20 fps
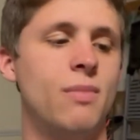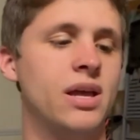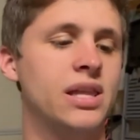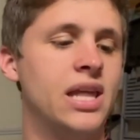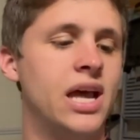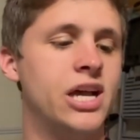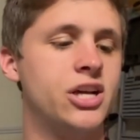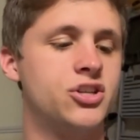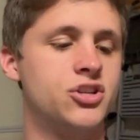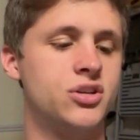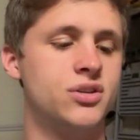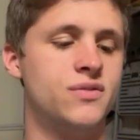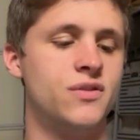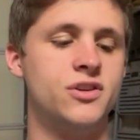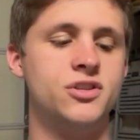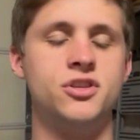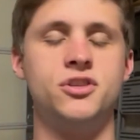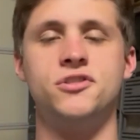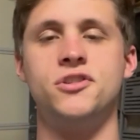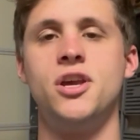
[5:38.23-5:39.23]
lectures
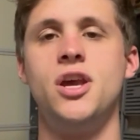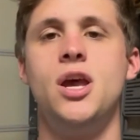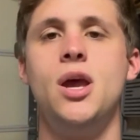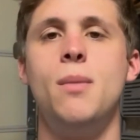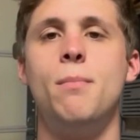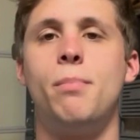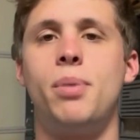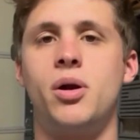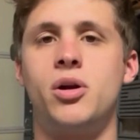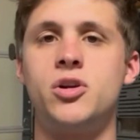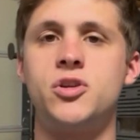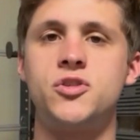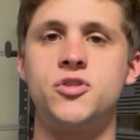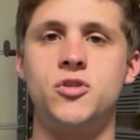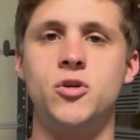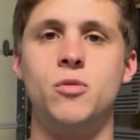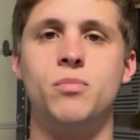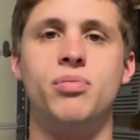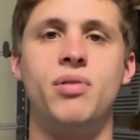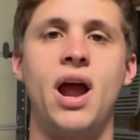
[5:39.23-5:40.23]
versus
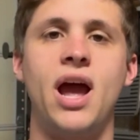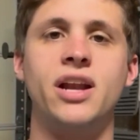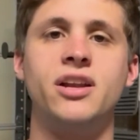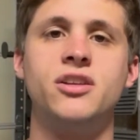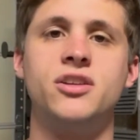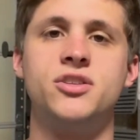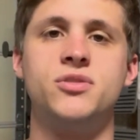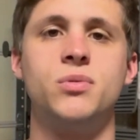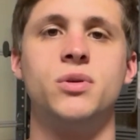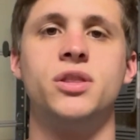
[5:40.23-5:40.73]
personal practice